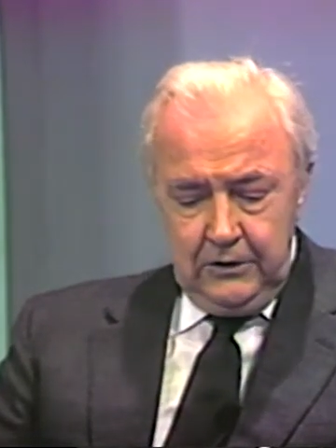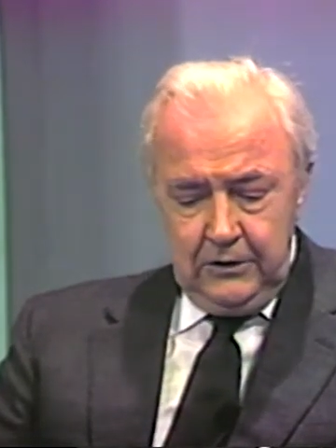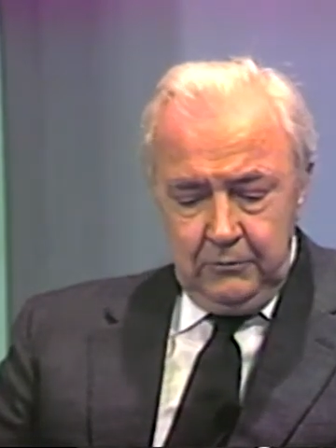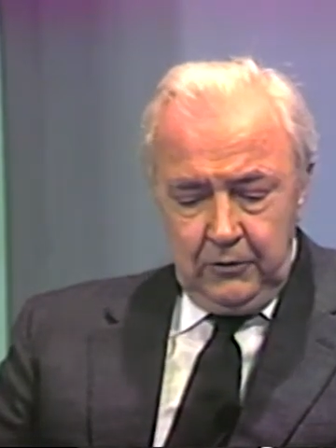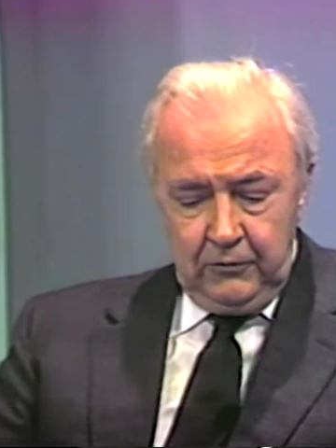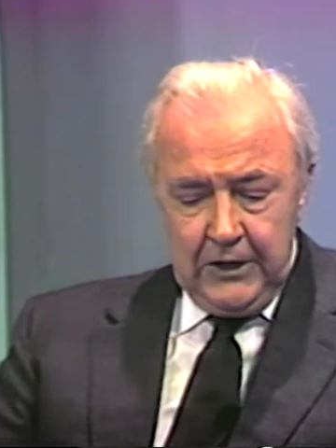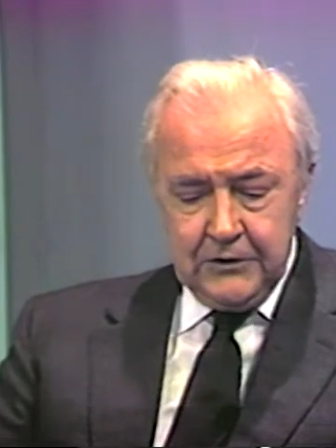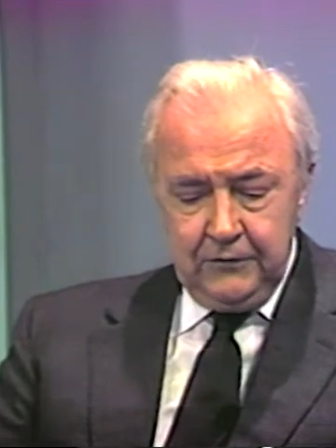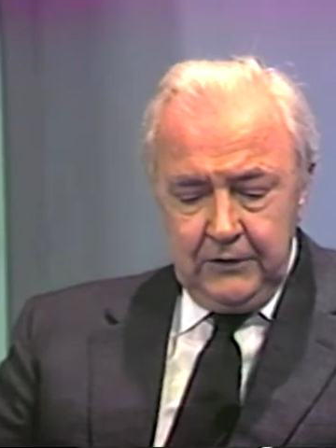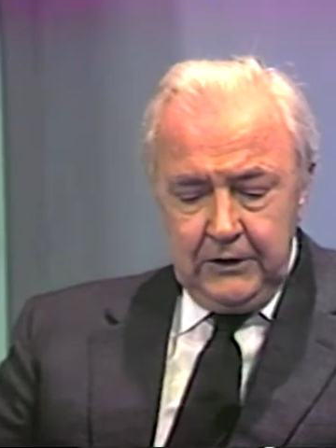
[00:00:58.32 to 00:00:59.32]

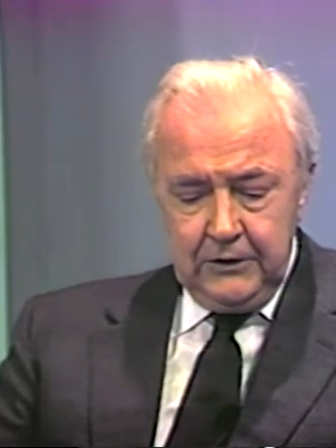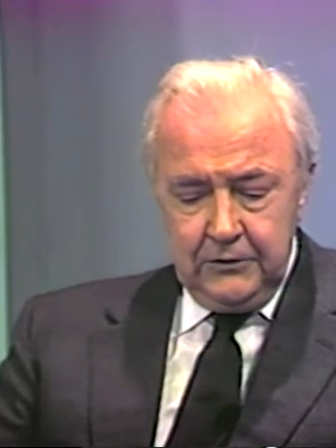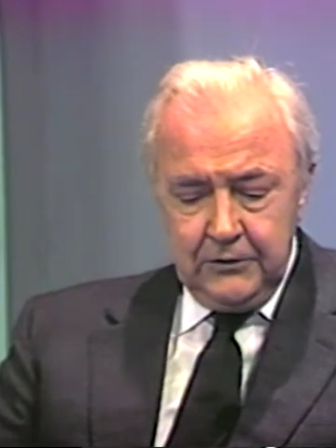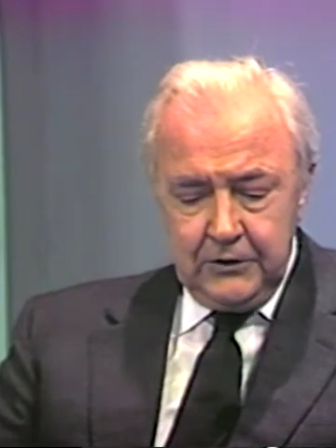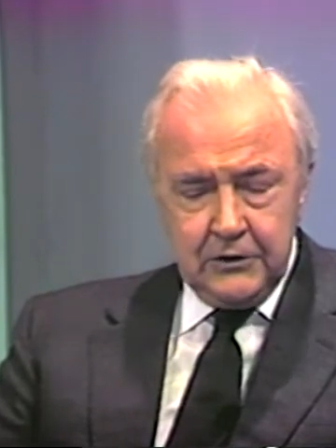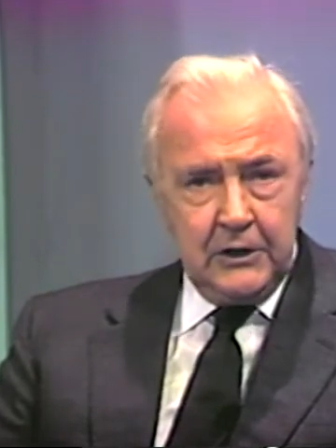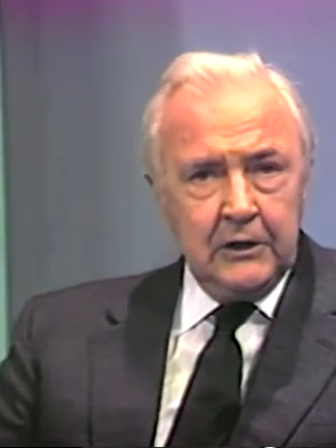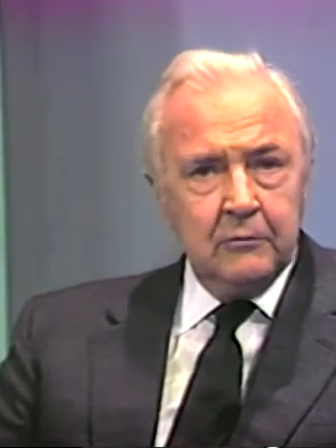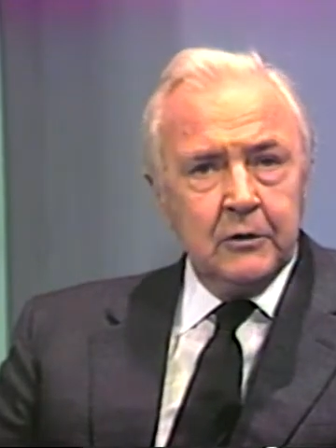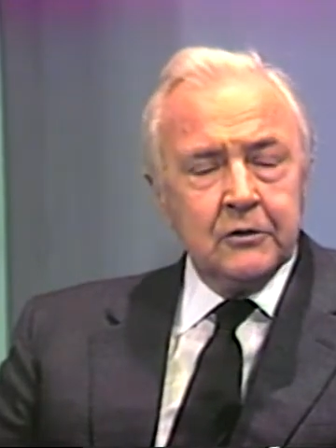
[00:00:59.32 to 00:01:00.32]
Progressively, under
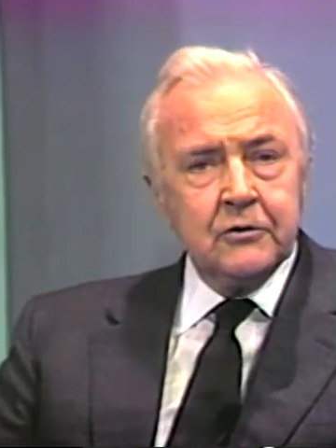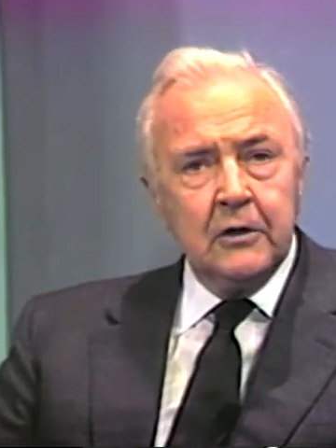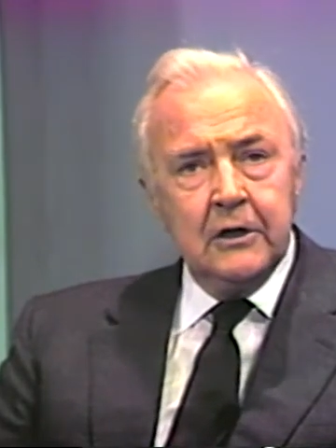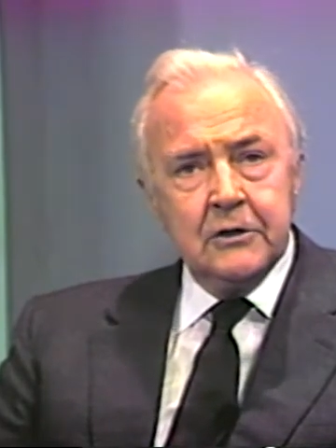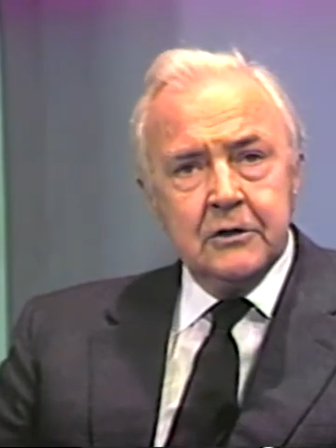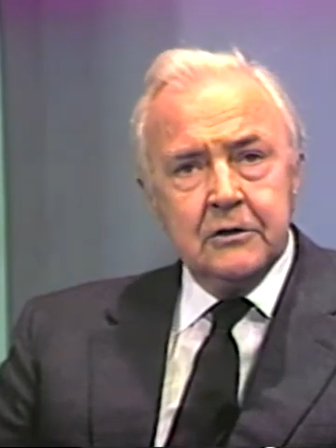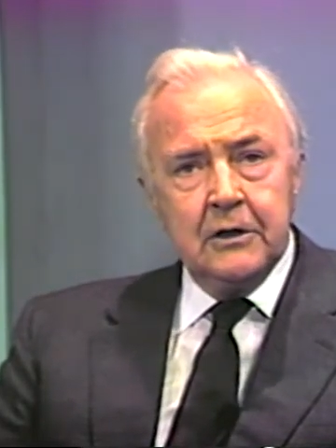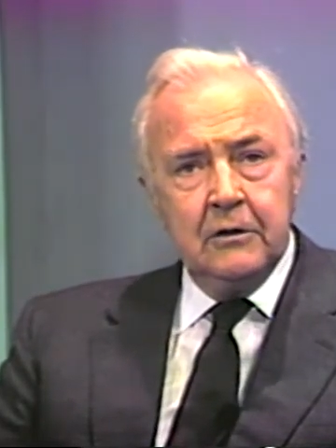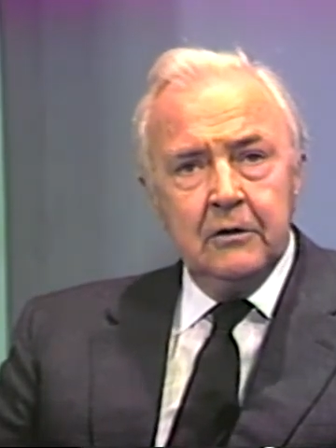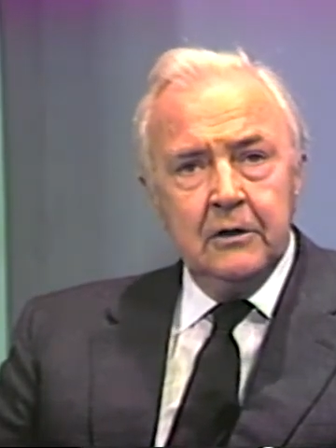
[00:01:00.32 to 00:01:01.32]
succeeding administrations,
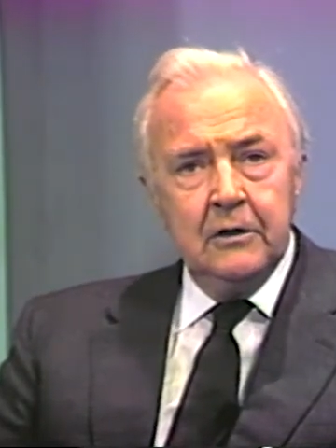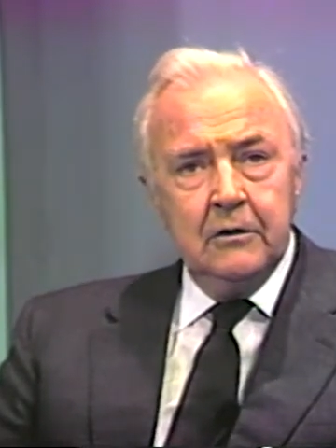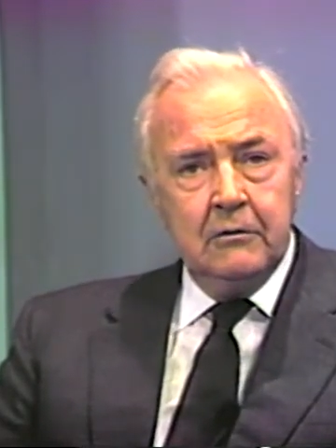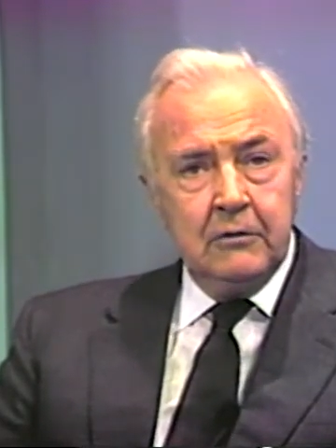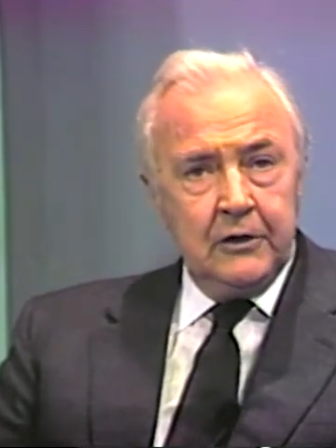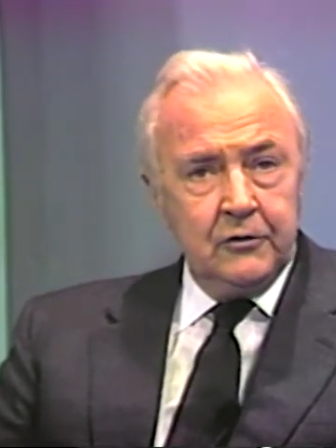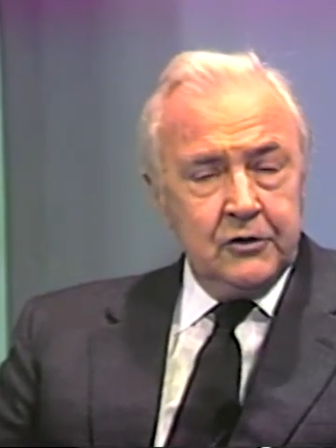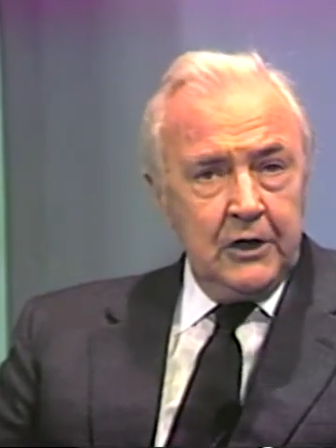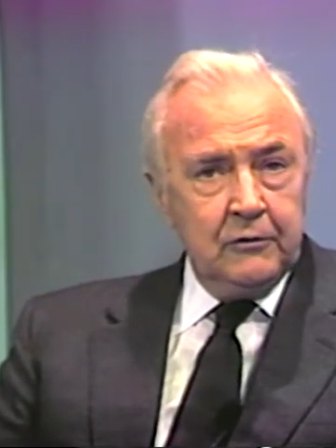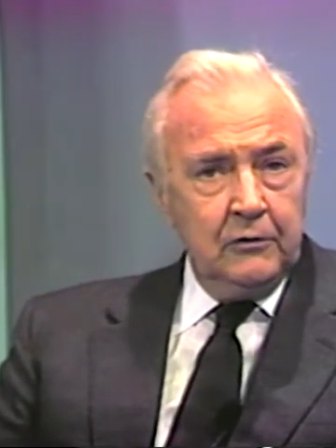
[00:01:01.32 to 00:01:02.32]
a rather
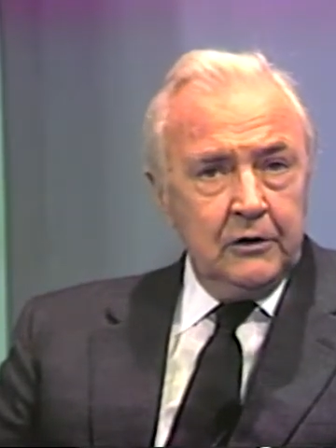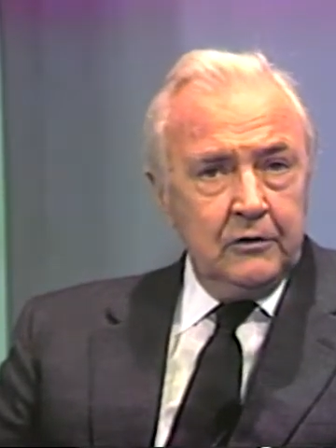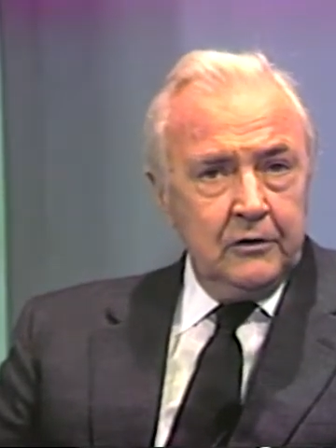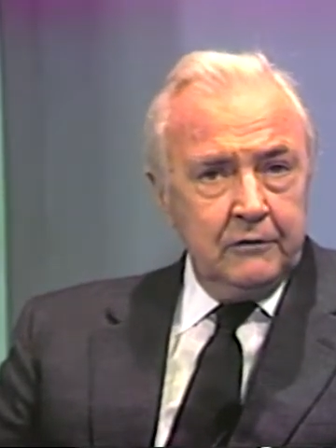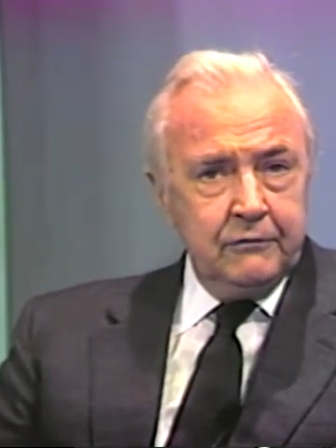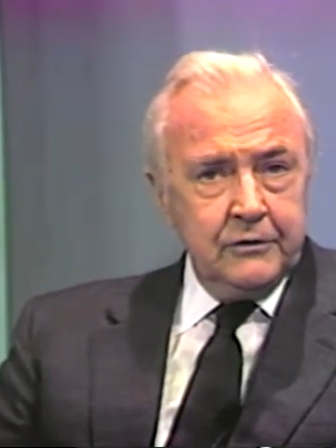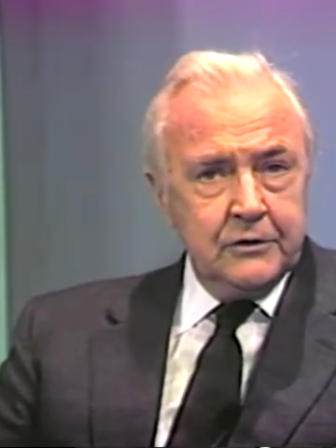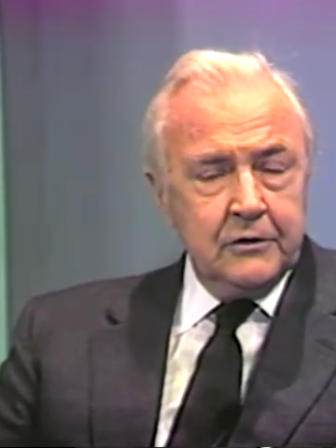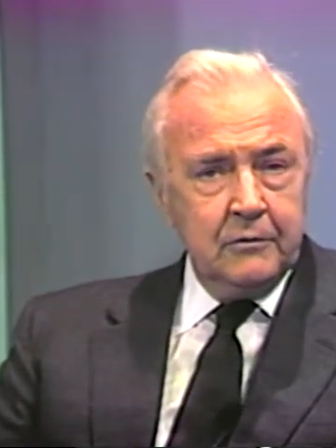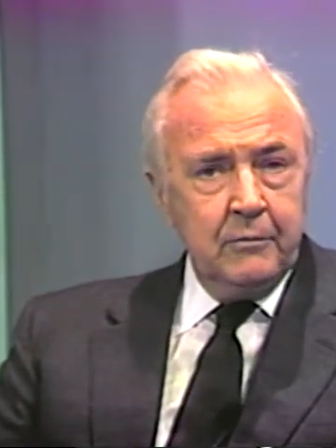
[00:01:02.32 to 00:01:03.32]
general
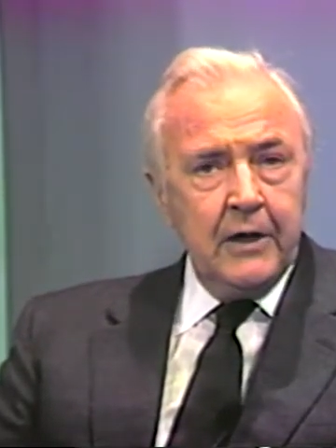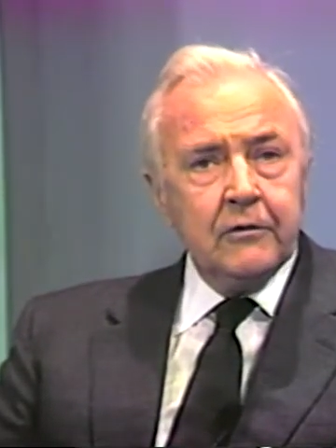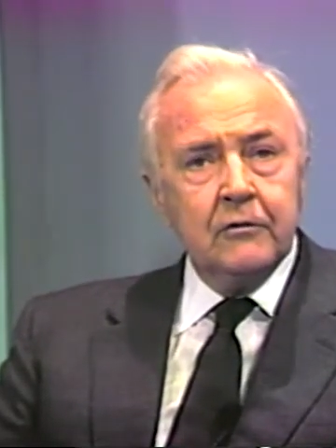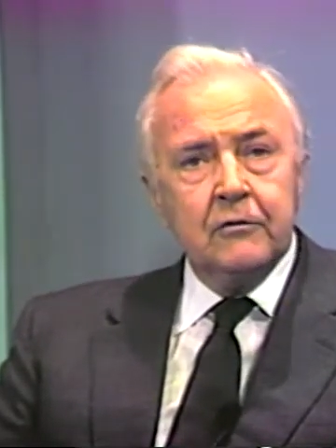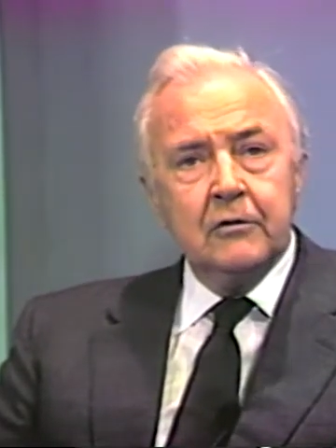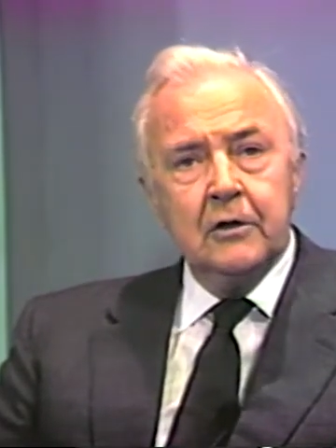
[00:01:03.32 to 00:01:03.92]
indifference to the methods